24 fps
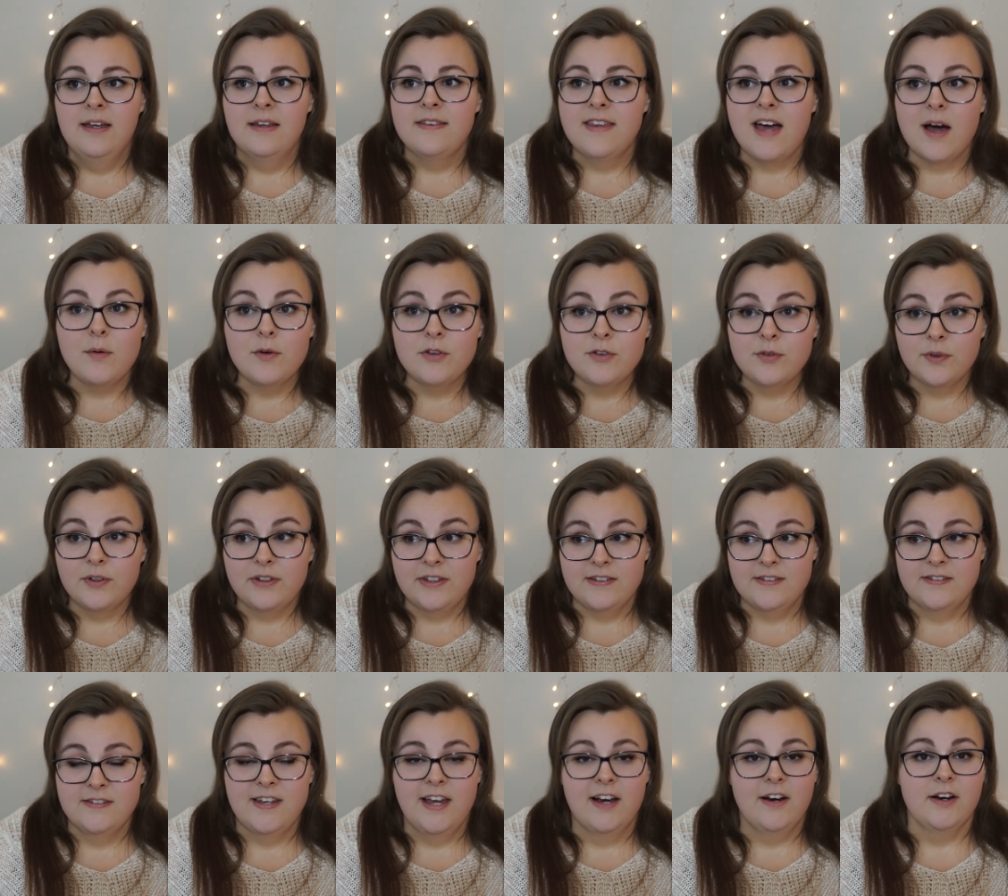that was really
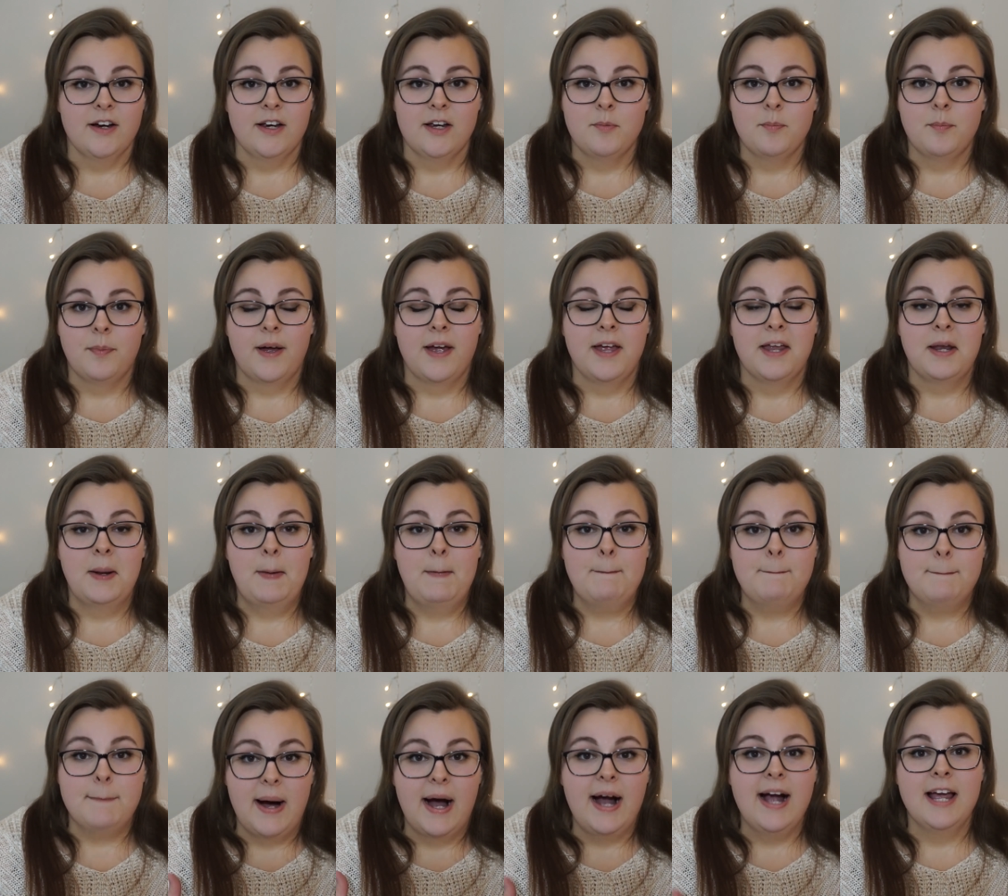scary, but
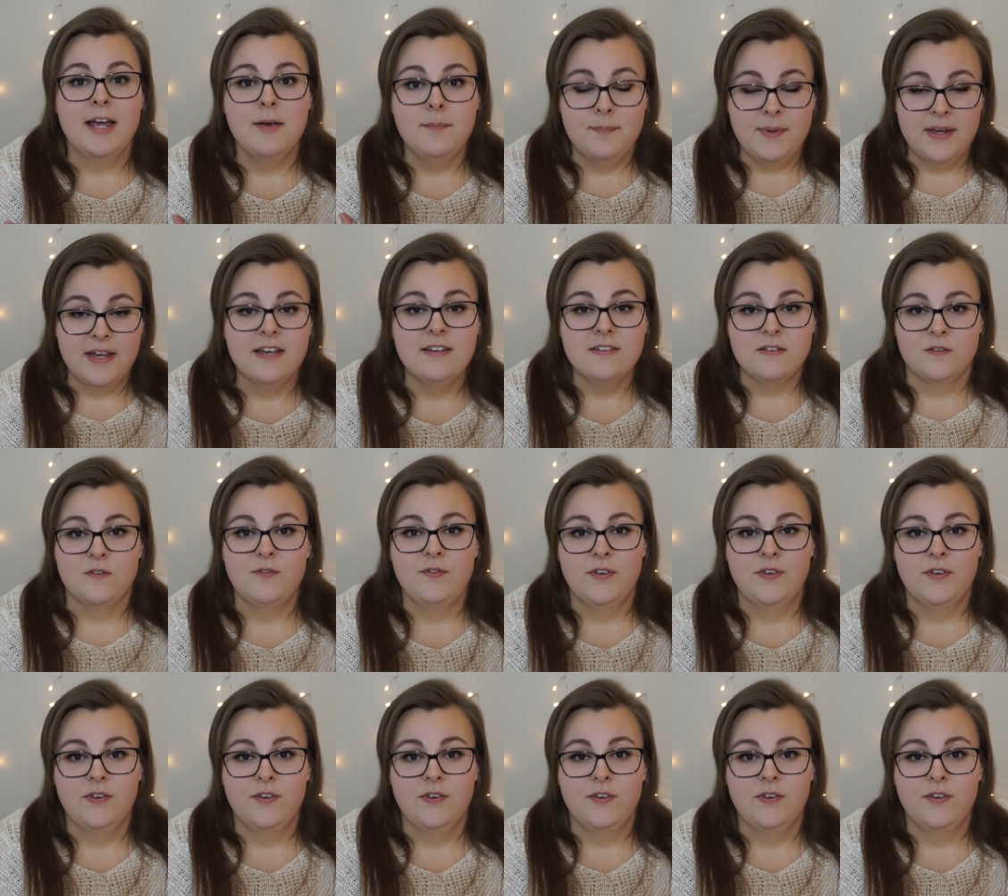my biggest